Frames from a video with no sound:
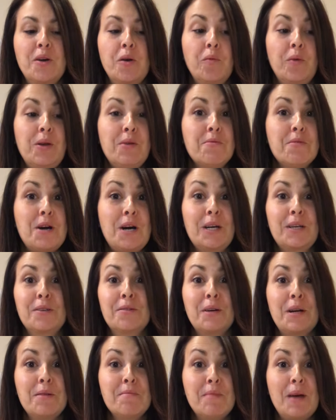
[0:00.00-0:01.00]
we walked
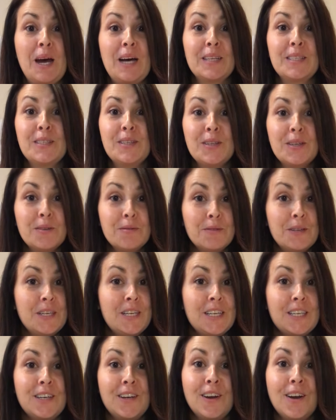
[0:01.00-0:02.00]
right past her. We
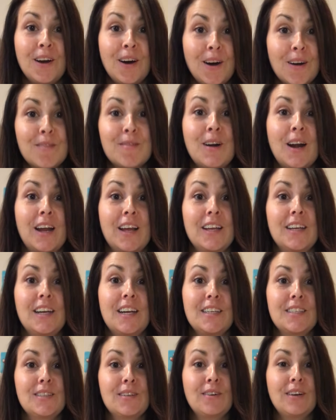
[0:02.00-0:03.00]
did not
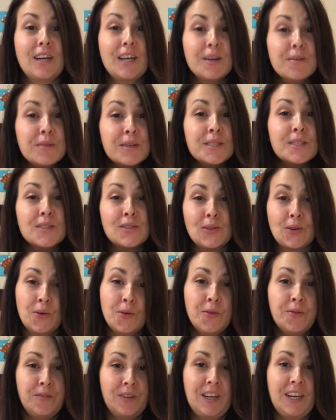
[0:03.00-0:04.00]
recognize her. It was
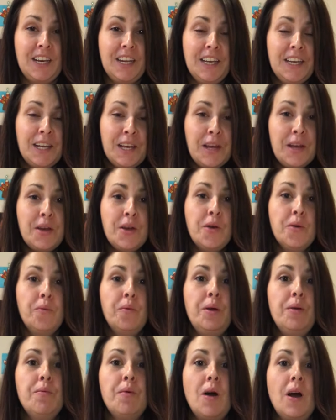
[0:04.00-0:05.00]
so funny.
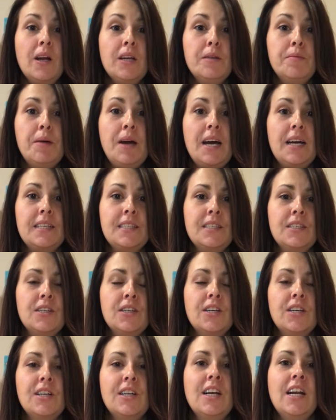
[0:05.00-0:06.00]
We walked past
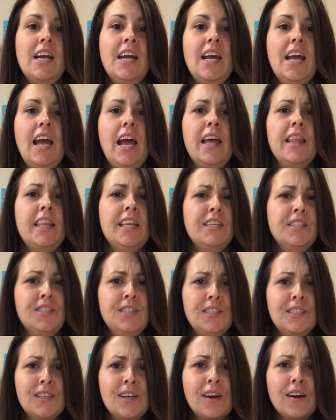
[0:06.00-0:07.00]
her, and then
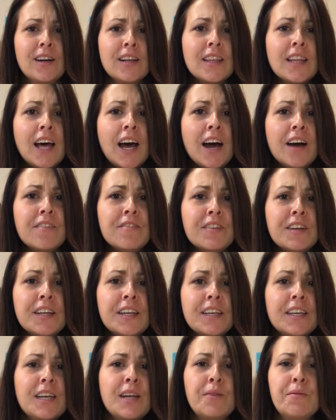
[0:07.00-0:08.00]
she started
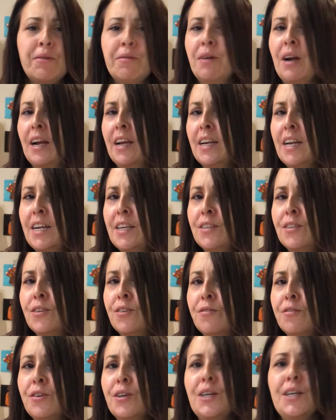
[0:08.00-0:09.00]
laughing, and we recognized
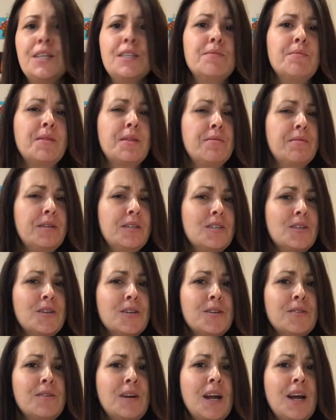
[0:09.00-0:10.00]
her voice, but then we
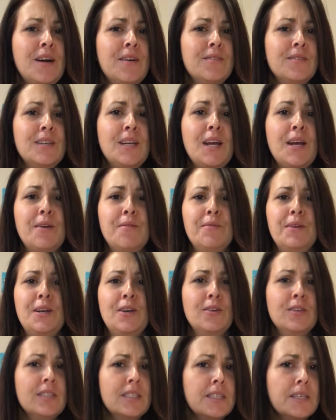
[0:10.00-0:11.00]
turned around, and we
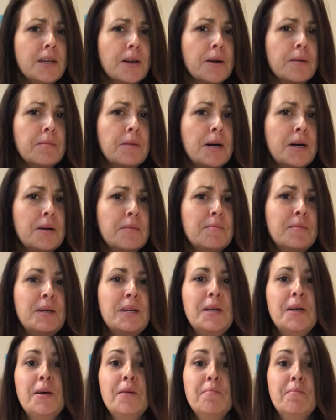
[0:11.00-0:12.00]
couldn't see our mom.
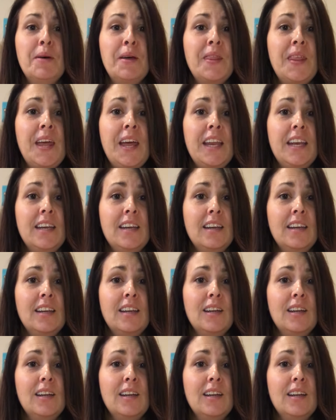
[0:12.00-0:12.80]
But then